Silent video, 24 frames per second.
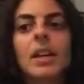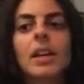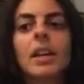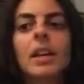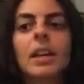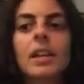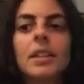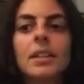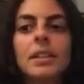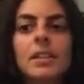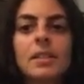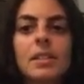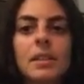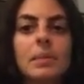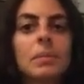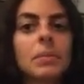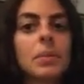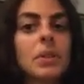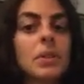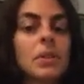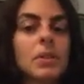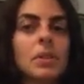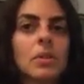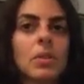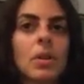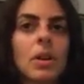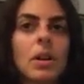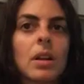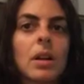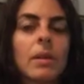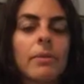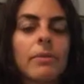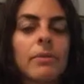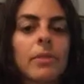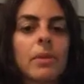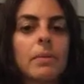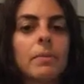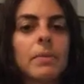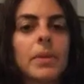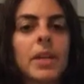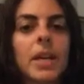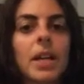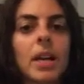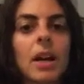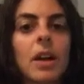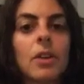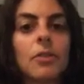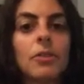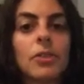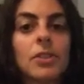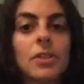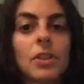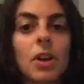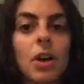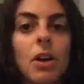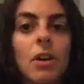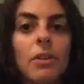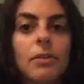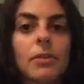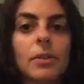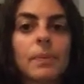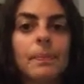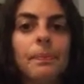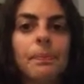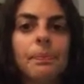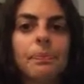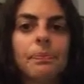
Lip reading: And it's simply stored up from being unresolved.